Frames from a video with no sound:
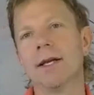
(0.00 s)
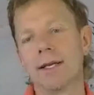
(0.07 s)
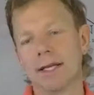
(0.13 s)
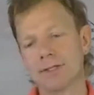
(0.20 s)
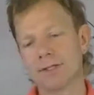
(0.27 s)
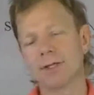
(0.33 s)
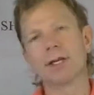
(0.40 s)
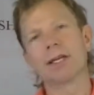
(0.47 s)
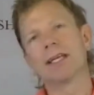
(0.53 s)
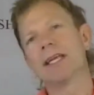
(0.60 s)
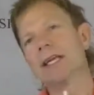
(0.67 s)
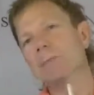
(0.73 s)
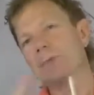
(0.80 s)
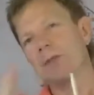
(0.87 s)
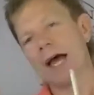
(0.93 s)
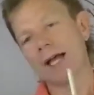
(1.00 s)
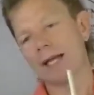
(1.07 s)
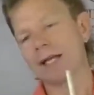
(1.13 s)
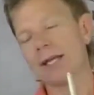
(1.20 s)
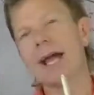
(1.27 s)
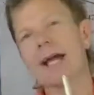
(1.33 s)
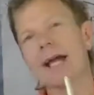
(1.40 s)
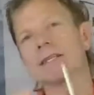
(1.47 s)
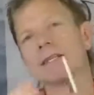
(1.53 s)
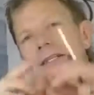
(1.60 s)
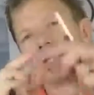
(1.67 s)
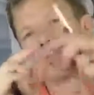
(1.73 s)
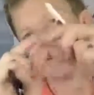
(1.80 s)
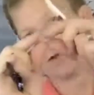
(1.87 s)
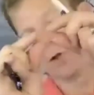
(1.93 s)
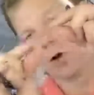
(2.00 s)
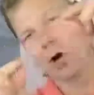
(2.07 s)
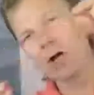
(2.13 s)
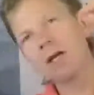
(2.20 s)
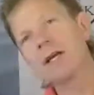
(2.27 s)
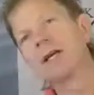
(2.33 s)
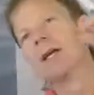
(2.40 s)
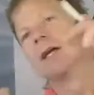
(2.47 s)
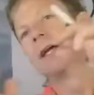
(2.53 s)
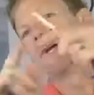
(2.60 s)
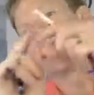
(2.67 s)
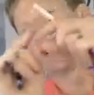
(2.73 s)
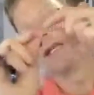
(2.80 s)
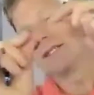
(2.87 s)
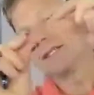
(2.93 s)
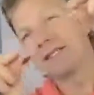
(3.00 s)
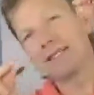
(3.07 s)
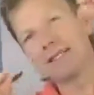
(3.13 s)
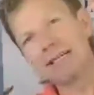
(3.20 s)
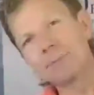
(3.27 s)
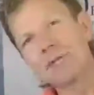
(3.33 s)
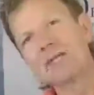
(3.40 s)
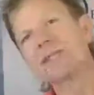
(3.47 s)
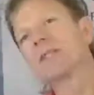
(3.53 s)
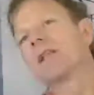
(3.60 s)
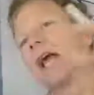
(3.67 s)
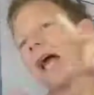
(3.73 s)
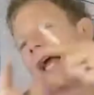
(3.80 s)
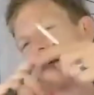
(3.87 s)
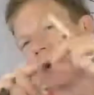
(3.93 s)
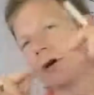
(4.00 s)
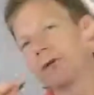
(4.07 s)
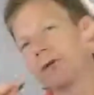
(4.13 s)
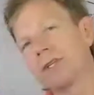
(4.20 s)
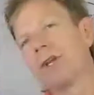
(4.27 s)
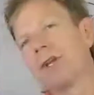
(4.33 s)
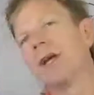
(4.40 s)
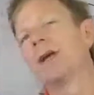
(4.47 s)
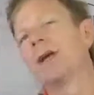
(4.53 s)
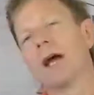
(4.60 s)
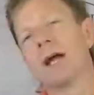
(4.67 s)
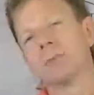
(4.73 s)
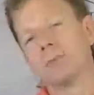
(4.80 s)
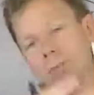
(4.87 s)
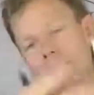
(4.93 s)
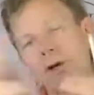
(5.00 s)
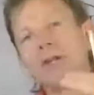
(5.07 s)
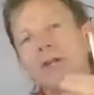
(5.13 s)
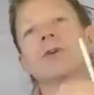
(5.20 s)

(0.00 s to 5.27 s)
It's going to keep that connected look in seamless layers, but